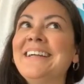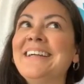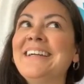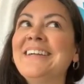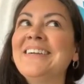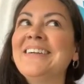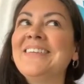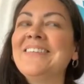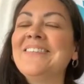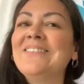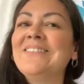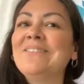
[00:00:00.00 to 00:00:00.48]

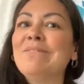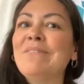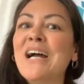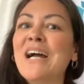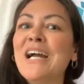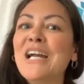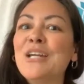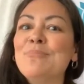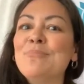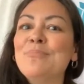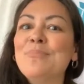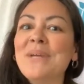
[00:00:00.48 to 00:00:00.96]
My
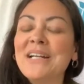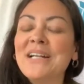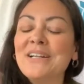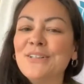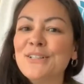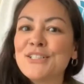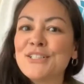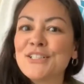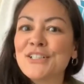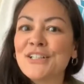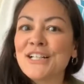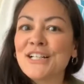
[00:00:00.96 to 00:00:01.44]

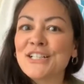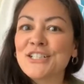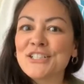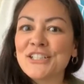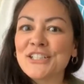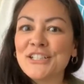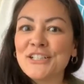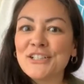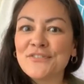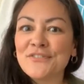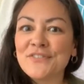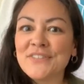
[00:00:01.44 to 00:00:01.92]
parents are actually
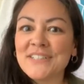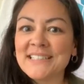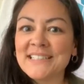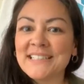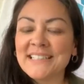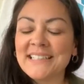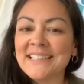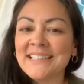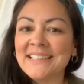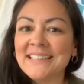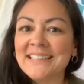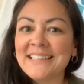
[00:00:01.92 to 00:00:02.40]
here
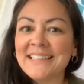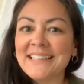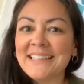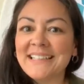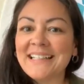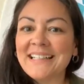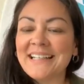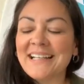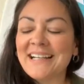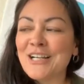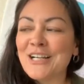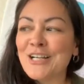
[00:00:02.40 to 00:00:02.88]
visiting
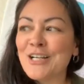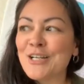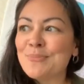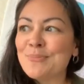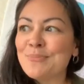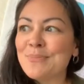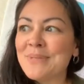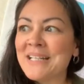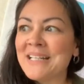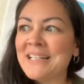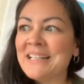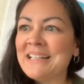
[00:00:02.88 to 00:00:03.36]

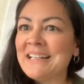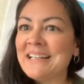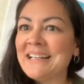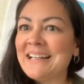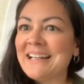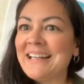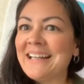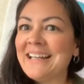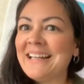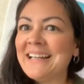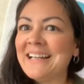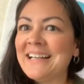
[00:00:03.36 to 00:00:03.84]

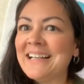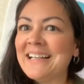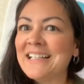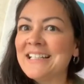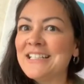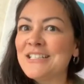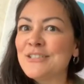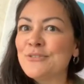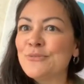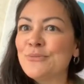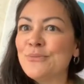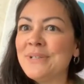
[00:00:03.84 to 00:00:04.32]
me,
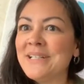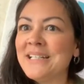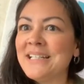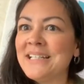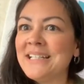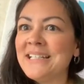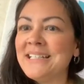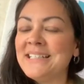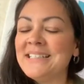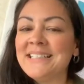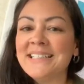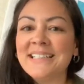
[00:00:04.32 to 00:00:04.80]
and
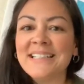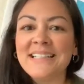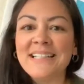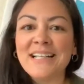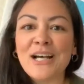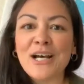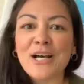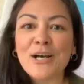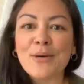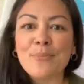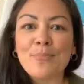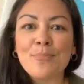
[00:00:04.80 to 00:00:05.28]
we
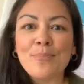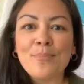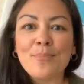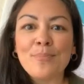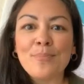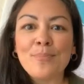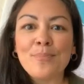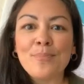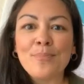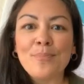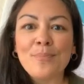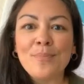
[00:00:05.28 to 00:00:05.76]
did a
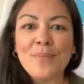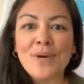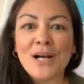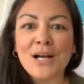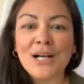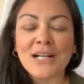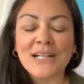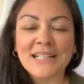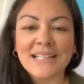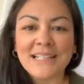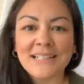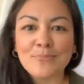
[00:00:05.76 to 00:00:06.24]

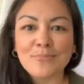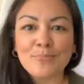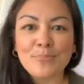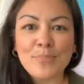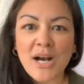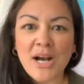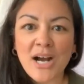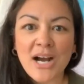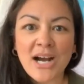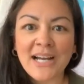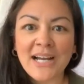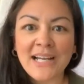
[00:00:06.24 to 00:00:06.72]

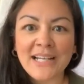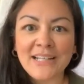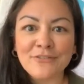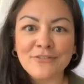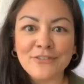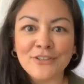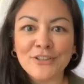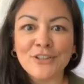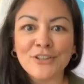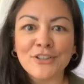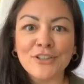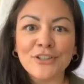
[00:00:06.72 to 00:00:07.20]
pie
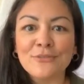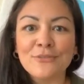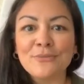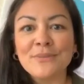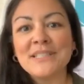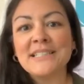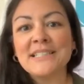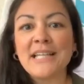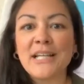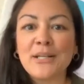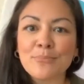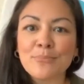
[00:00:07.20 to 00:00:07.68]
for her, and we
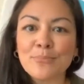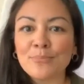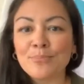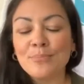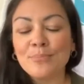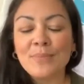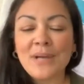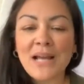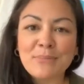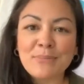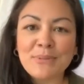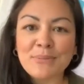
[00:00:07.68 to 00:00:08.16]
sang
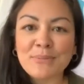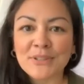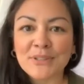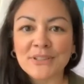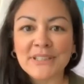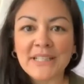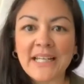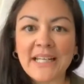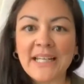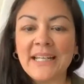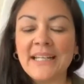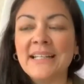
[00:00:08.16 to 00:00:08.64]
happy
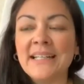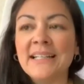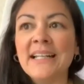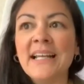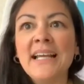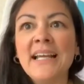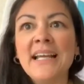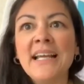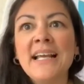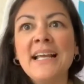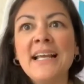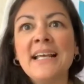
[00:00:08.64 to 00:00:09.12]
birthday. And
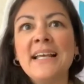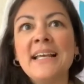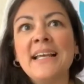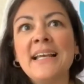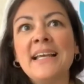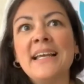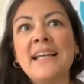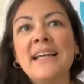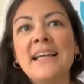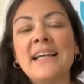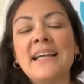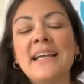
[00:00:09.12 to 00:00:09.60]

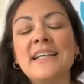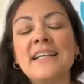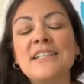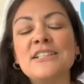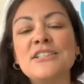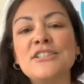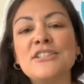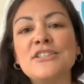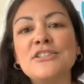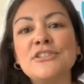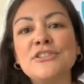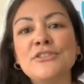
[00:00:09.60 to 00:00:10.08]
as
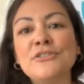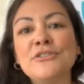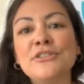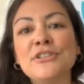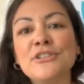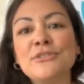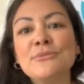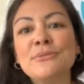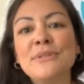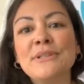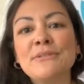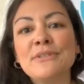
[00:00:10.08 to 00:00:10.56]
soon
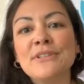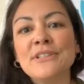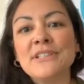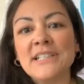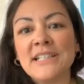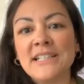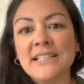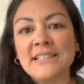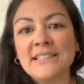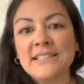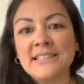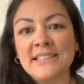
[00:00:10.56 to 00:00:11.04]
as we were
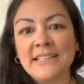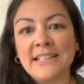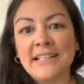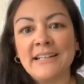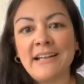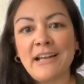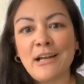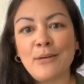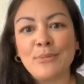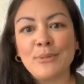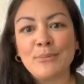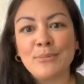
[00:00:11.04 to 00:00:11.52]
done singing
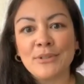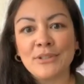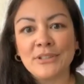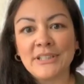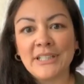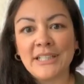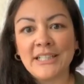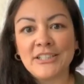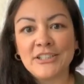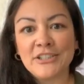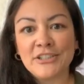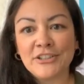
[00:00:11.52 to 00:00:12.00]
happy
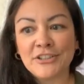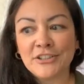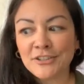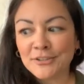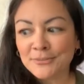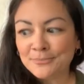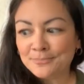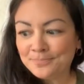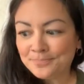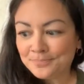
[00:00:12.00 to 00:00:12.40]
birthday to her,